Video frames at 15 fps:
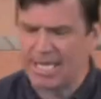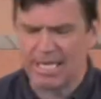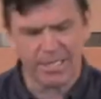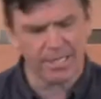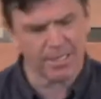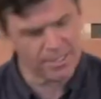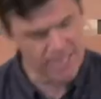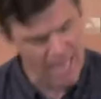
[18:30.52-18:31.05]

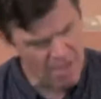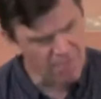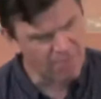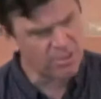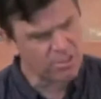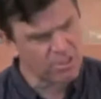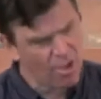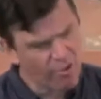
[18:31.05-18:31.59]
to save
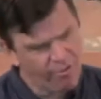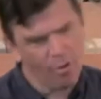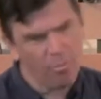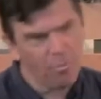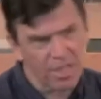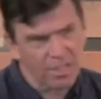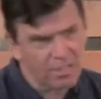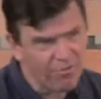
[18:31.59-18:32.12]
us from
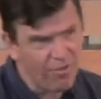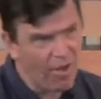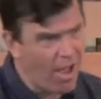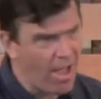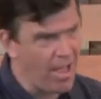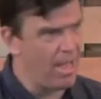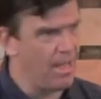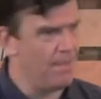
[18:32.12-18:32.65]
this
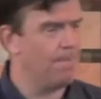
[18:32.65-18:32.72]
fire.